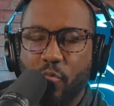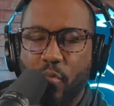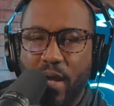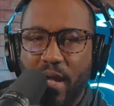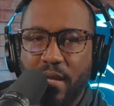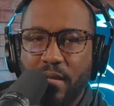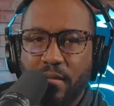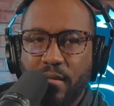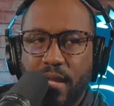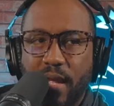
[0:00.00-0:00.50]
a
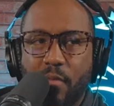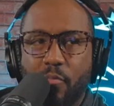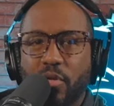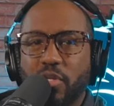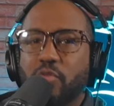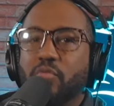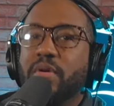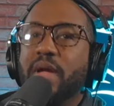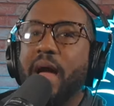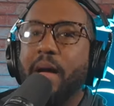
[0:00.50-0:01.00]
giveaway
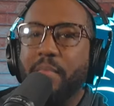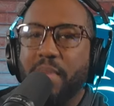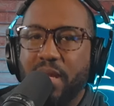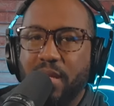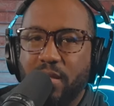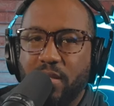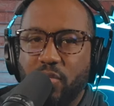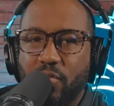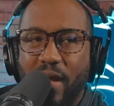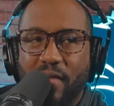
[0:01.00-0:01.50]
and when you
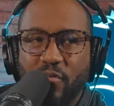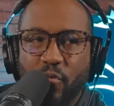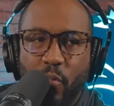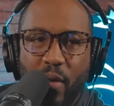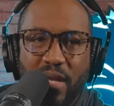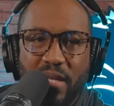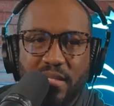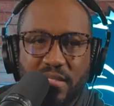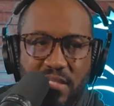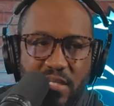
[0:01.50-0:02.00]
comment, you
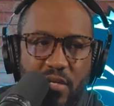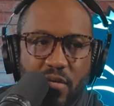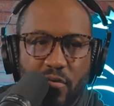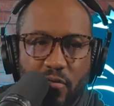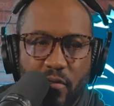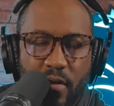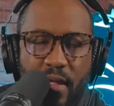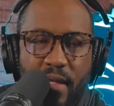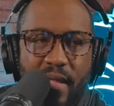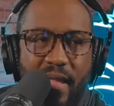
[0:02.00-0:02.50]
have to wait
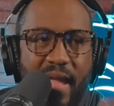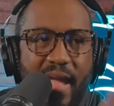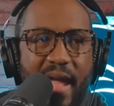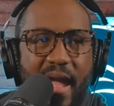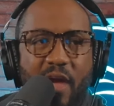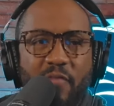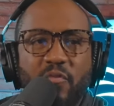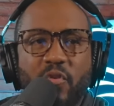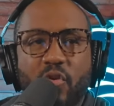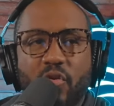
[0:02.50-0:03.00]
until
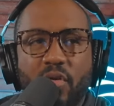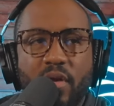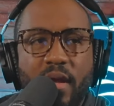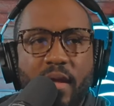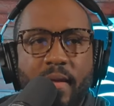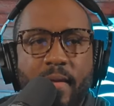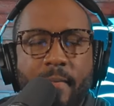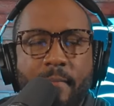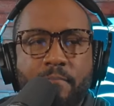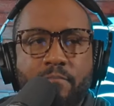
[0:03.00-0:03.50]

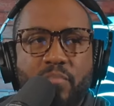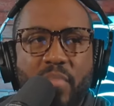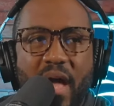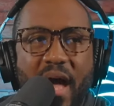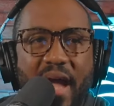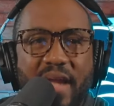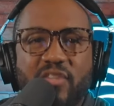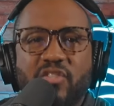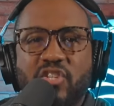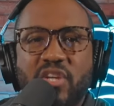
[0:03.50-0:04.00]
after
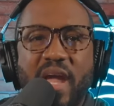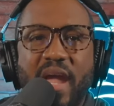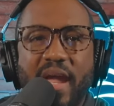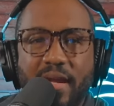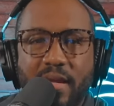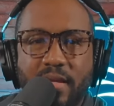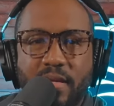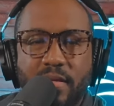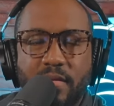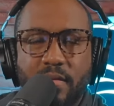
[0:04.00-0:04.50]
I
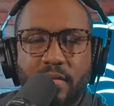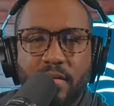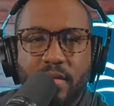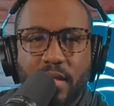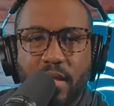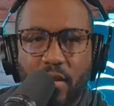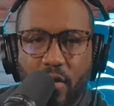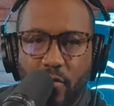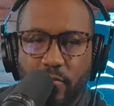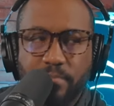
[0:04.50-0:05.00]
check.
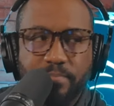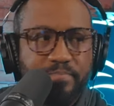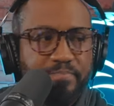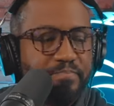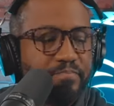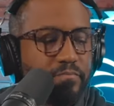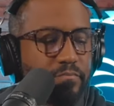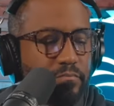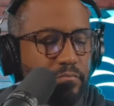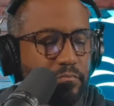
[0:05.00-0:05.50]
You know
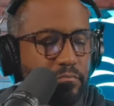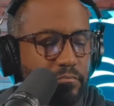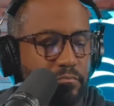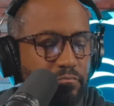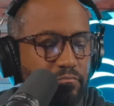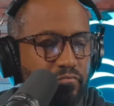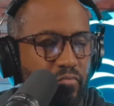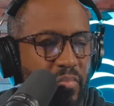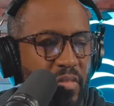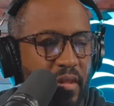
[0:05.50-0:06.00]

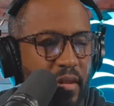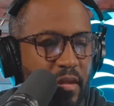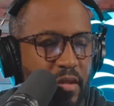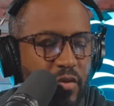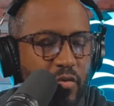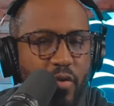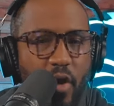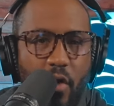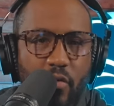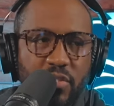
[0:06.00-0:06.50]

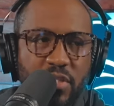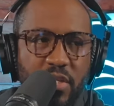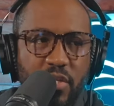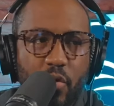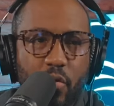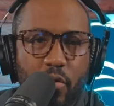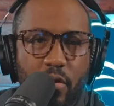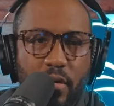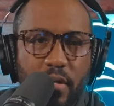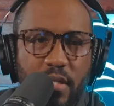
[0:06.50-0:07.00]
you go
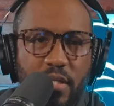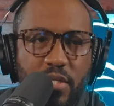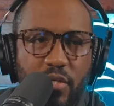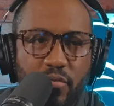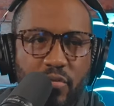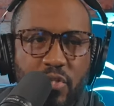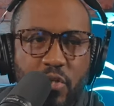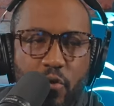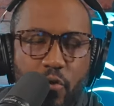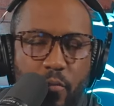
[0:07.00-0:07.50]
to your
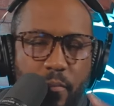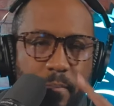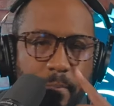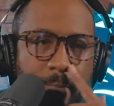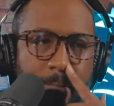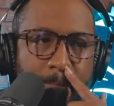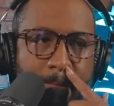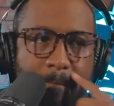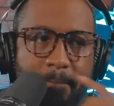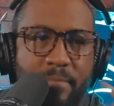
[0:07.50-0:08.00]
YouTube
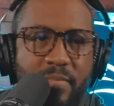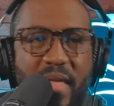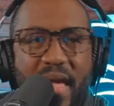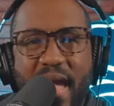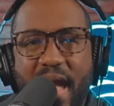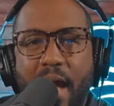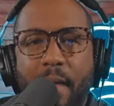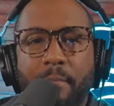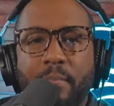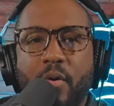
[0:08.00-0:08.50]

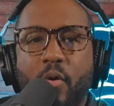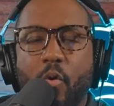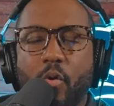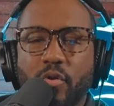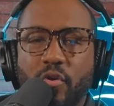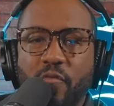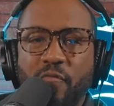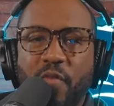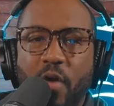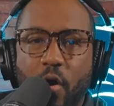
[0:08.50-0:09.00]
app
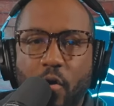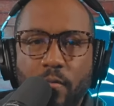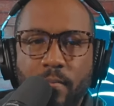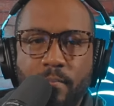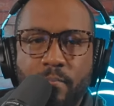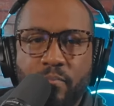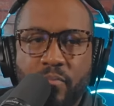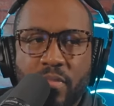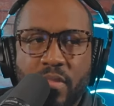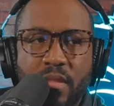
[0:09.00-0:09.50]
on your
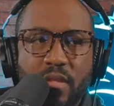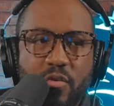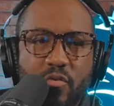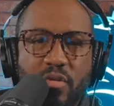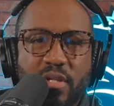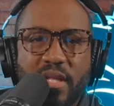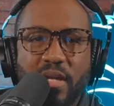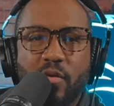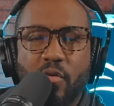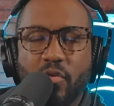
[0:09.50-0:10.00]
phone.
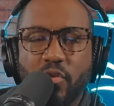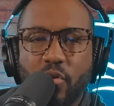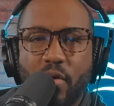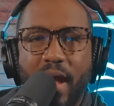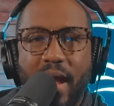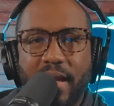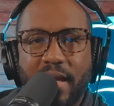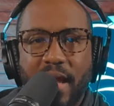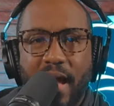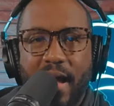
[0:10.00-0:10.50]
You click on
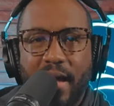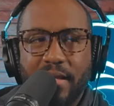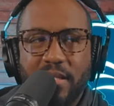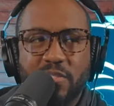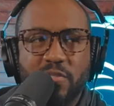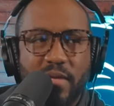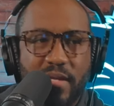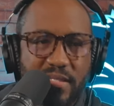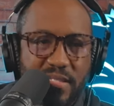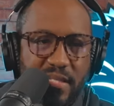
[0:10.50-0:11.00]
your
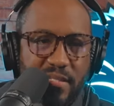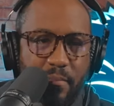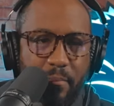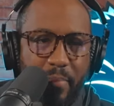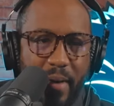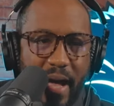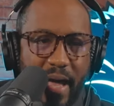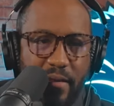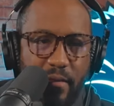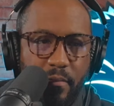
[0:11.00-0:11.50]
icon. It's at
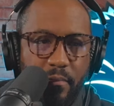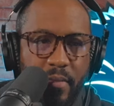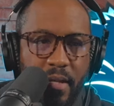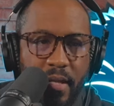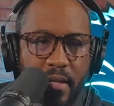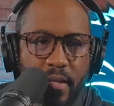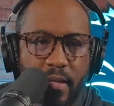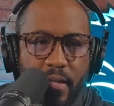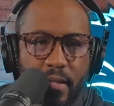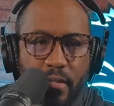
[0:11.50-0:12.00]
the
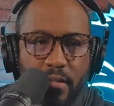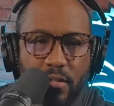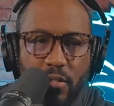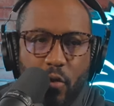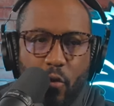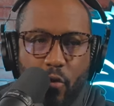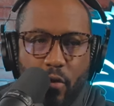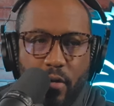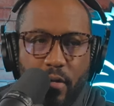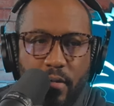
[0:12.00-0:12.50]
bottom
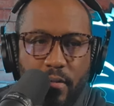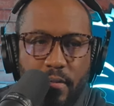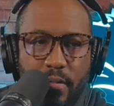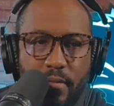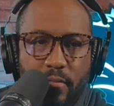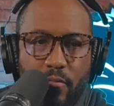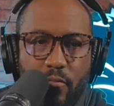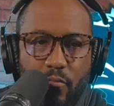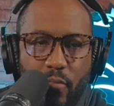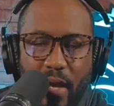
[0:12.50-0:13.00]
lower
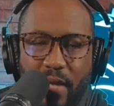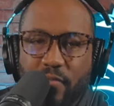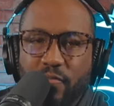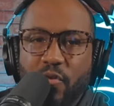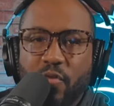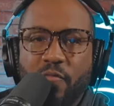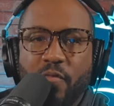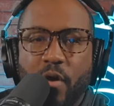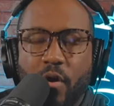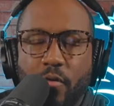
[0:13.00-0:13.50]

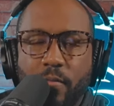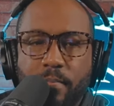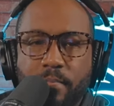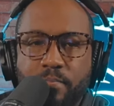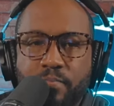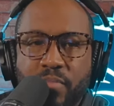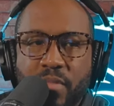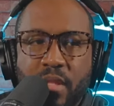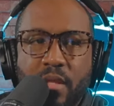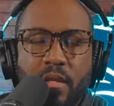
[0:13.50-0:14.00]
right of your
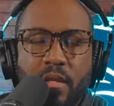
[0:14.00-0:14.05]
phone.